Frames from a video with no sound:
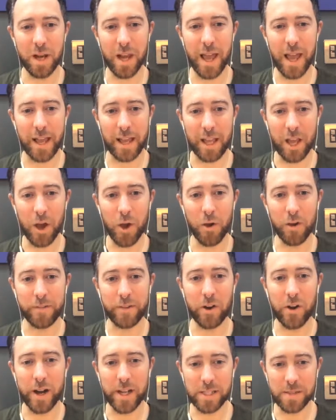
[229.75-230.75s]
let go of
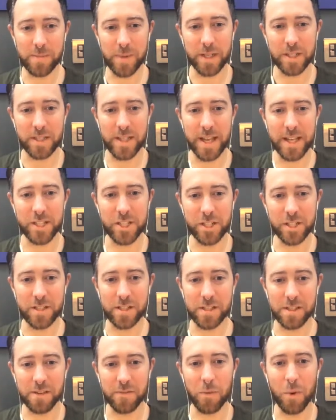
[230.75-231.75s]
your
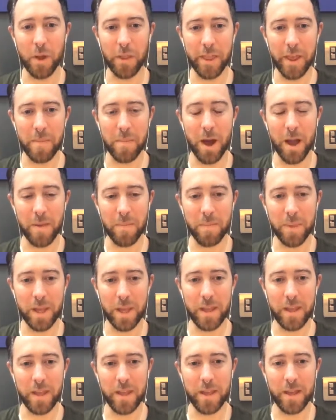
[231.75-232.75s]
expectations of what they might
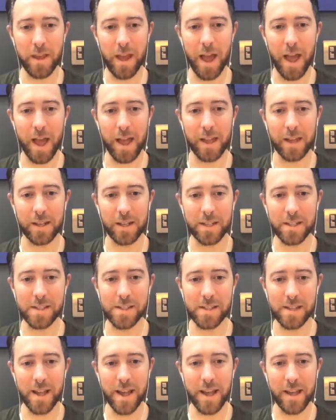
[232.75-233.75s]
be and
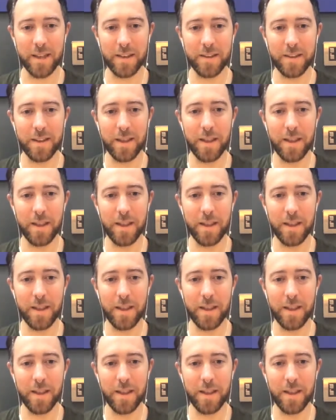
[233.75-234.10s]
instead